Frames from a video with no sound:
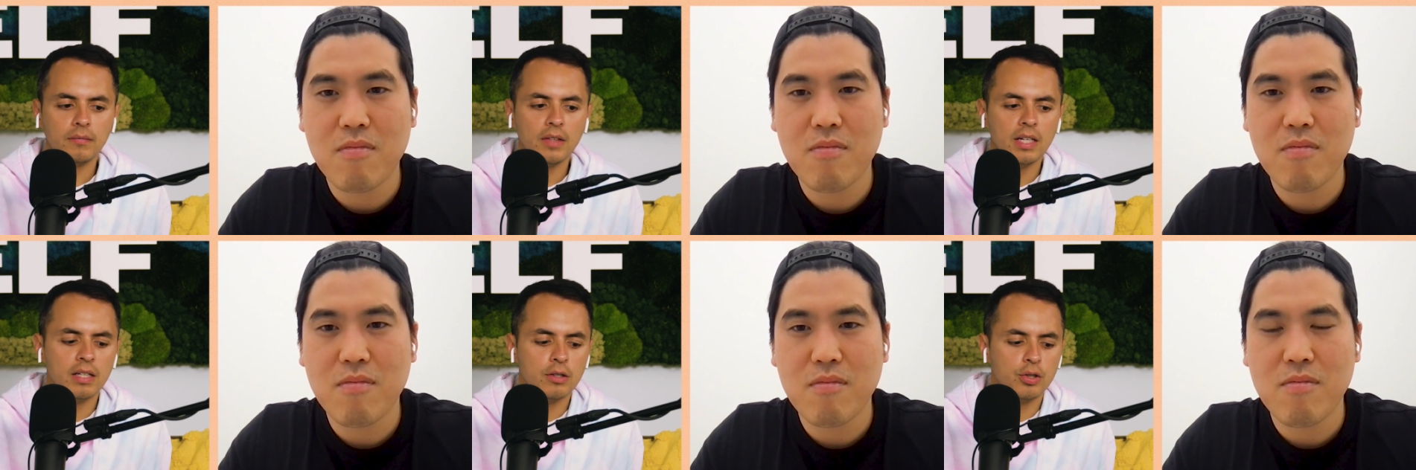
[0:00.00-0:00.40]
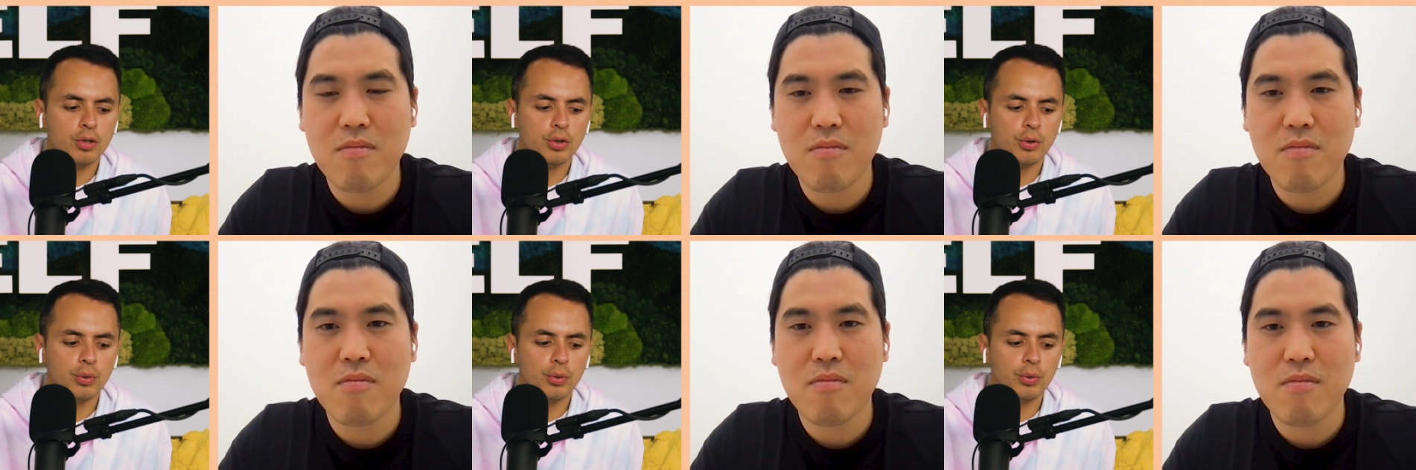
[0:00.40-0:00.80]

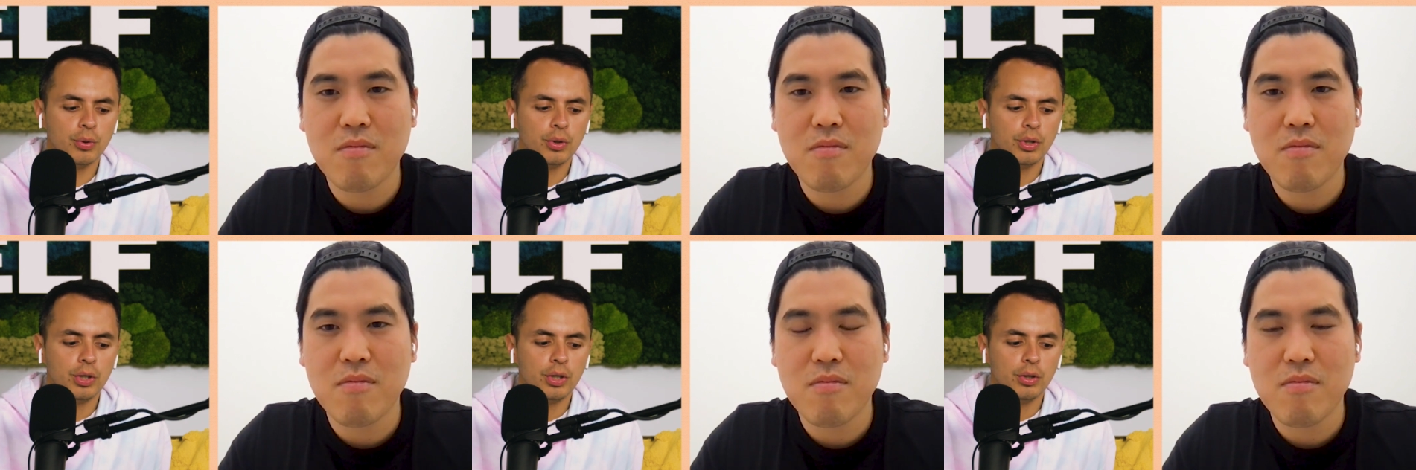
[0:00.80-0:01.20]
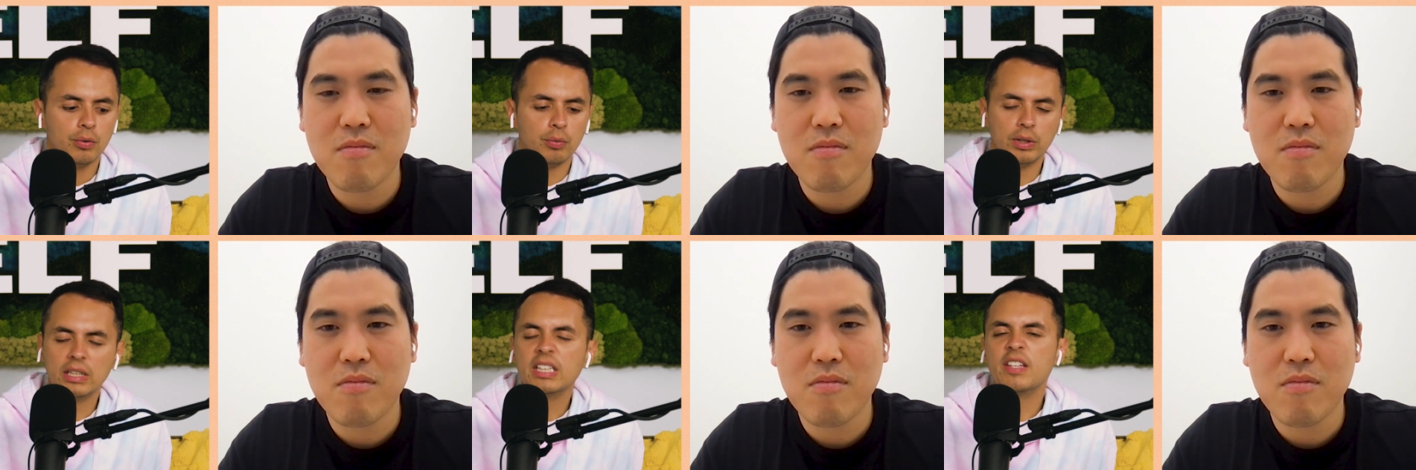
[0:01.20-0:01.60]
Speaker 1: into
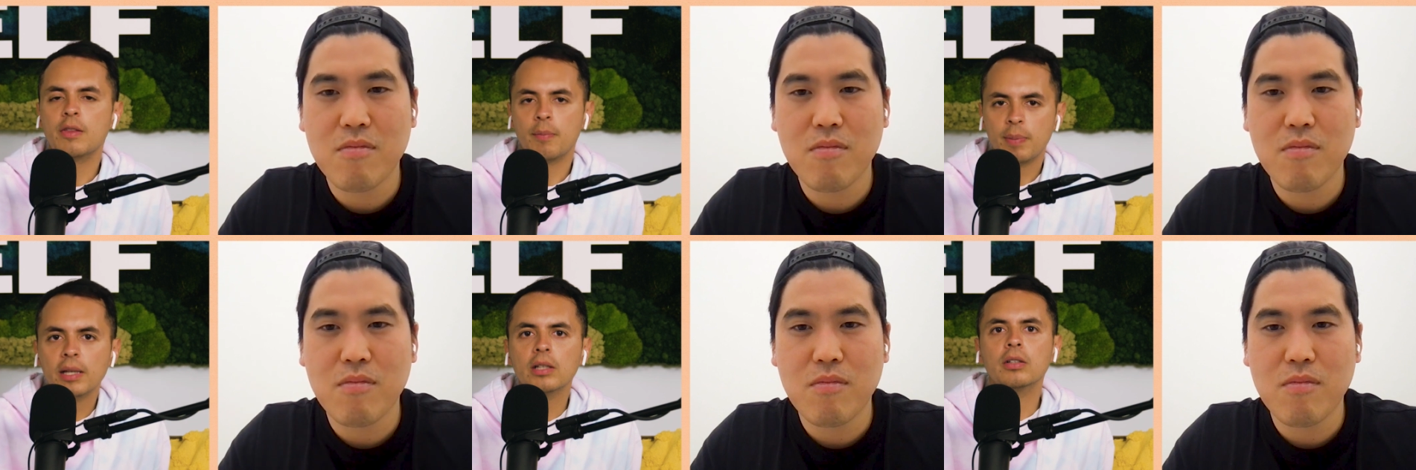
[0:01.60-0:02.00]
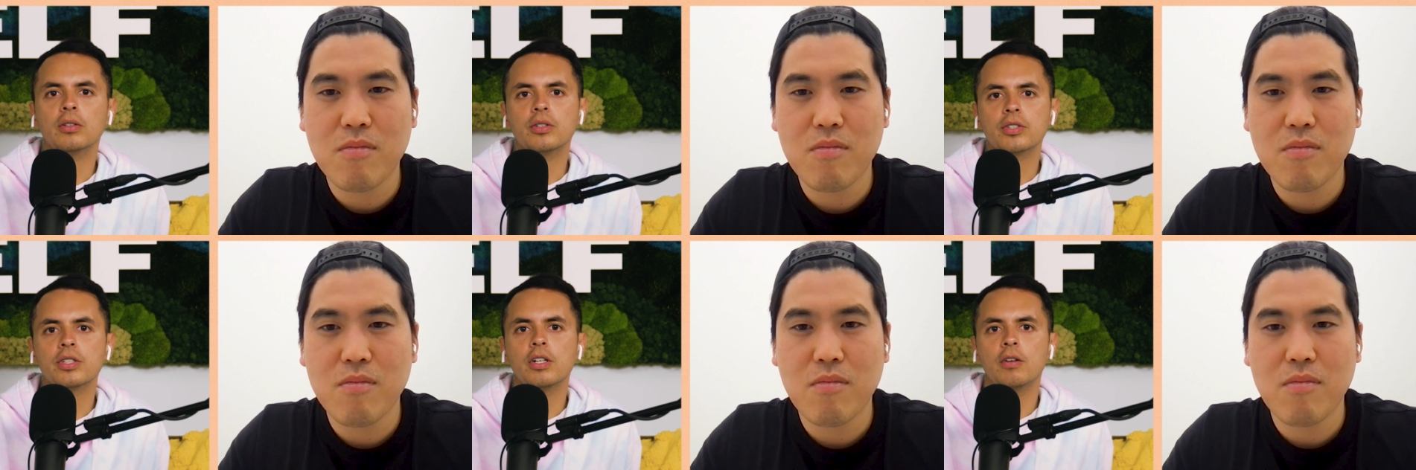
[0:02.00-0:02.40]
really the
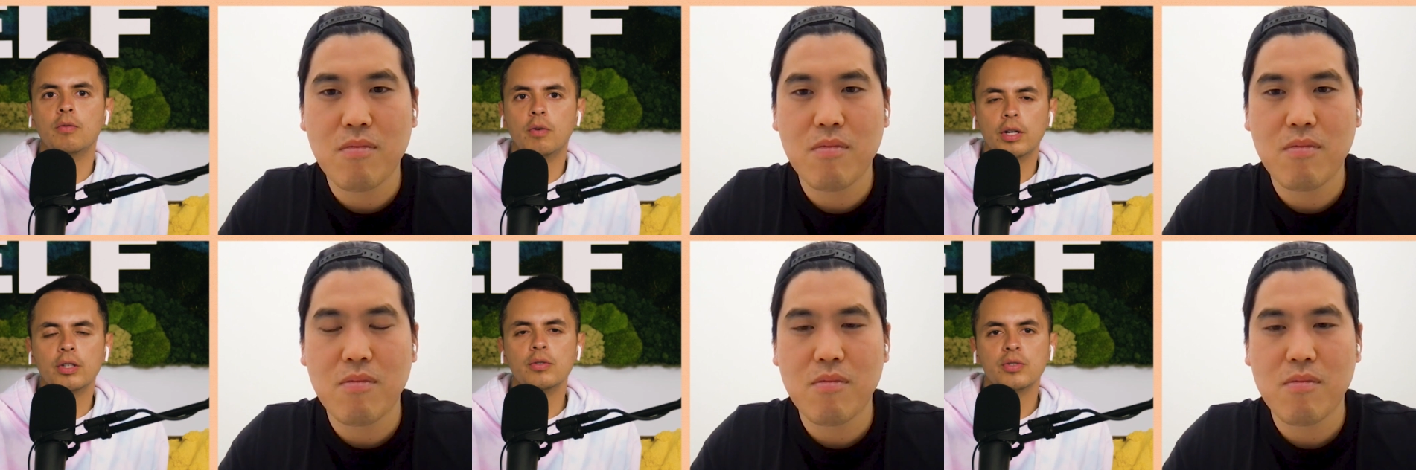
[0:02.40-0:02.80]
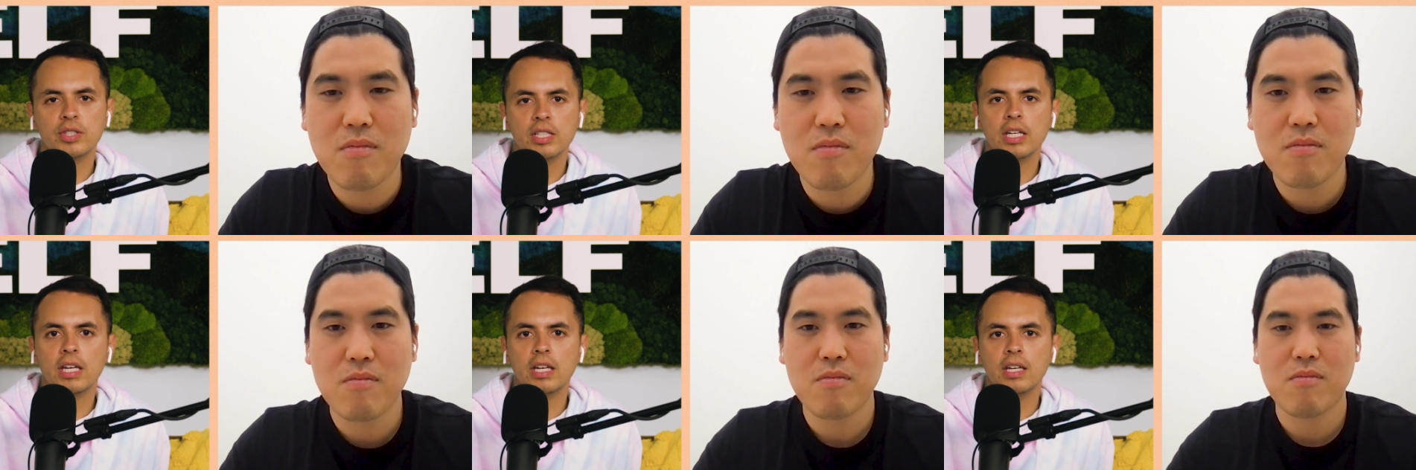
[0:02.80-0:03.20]
pillars of what you
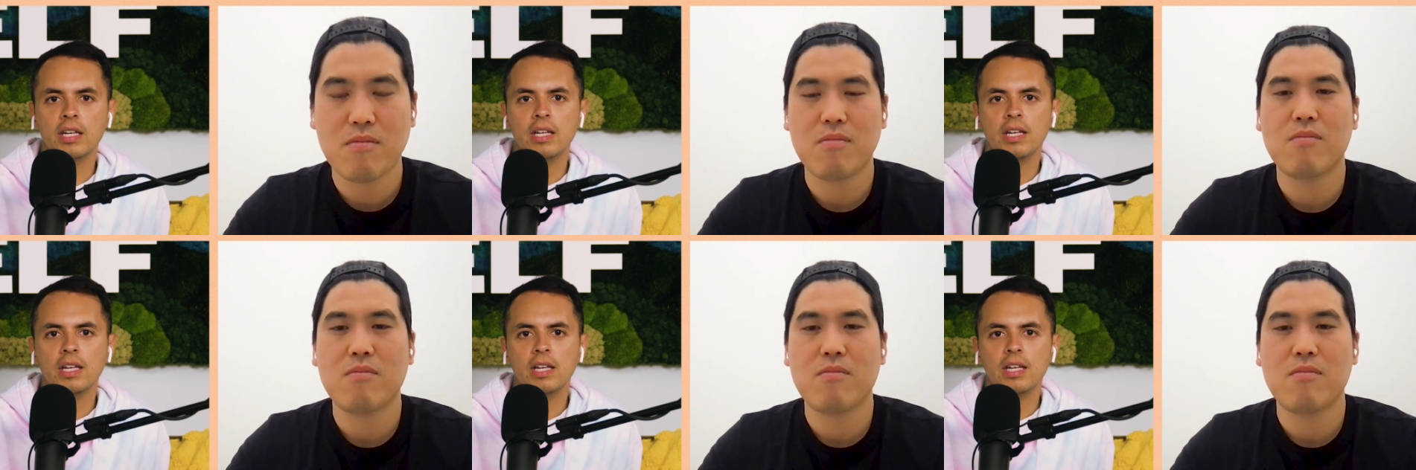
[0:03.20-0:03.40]
see.